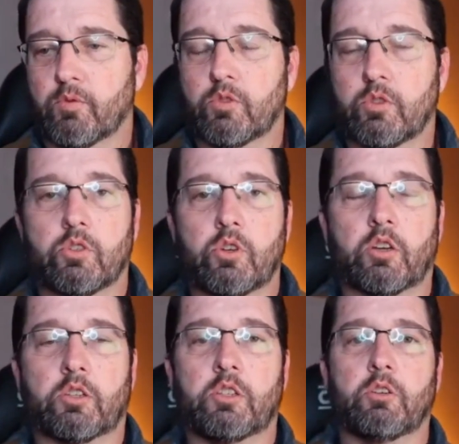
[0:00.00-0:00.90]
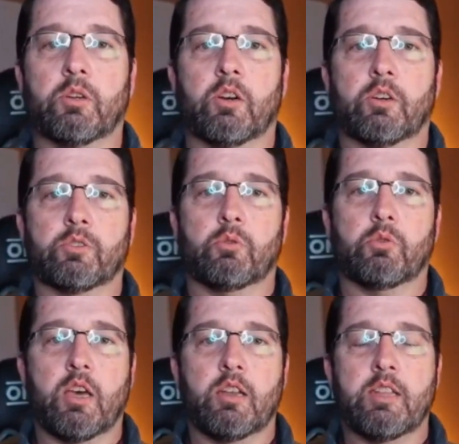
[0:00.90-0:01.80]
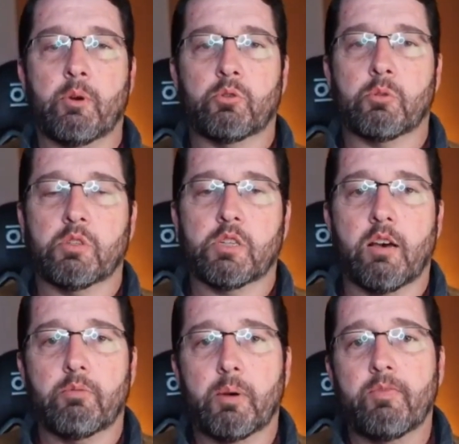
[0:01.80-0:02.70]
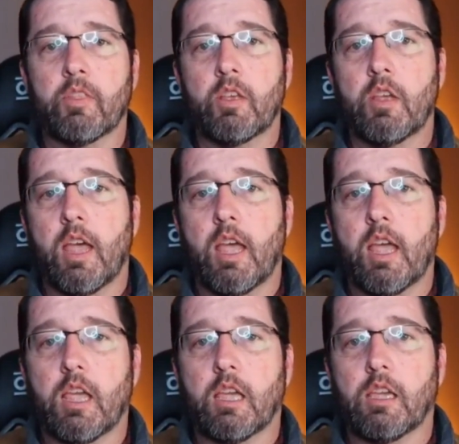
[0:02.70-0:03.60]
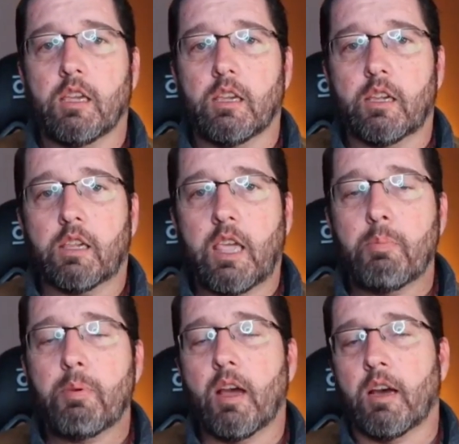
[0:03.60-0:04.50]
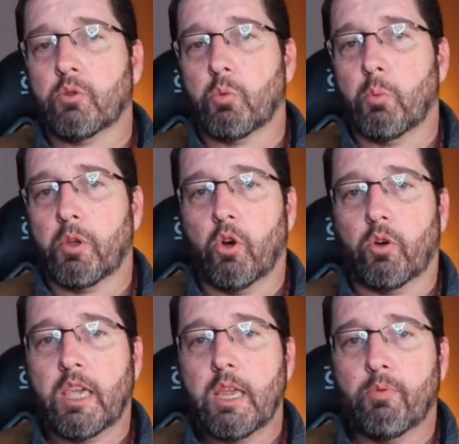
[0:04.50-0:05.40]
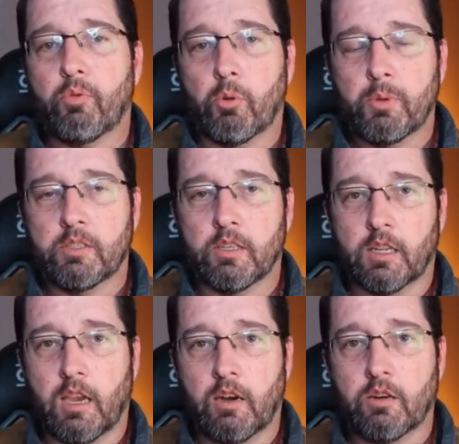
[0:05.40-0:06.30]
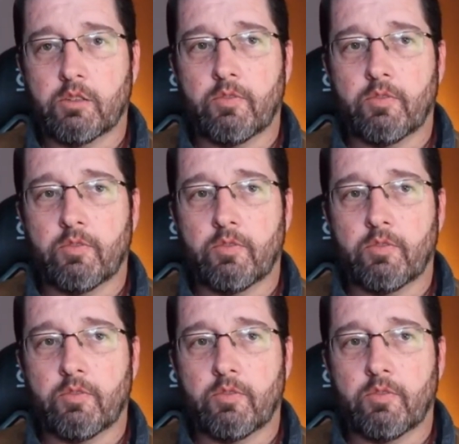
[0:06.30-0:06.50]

talk to you and also demo some stuff. But KPIs are what we call key performance indicators.